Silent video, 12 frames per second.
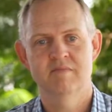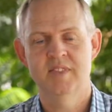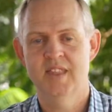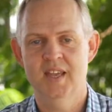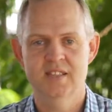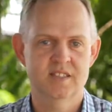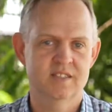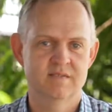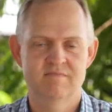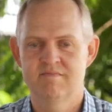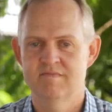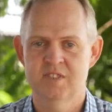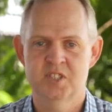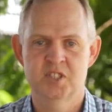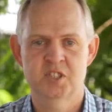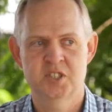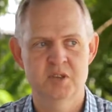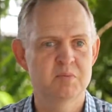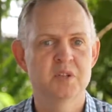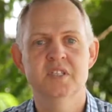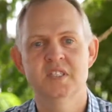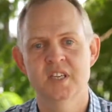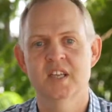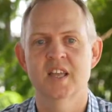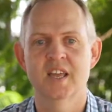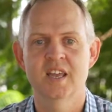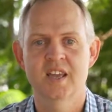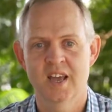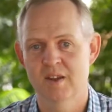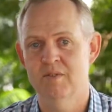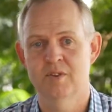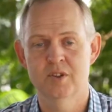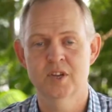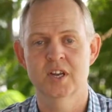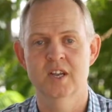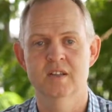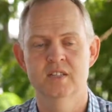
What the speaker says: That's simplistically how you look at it.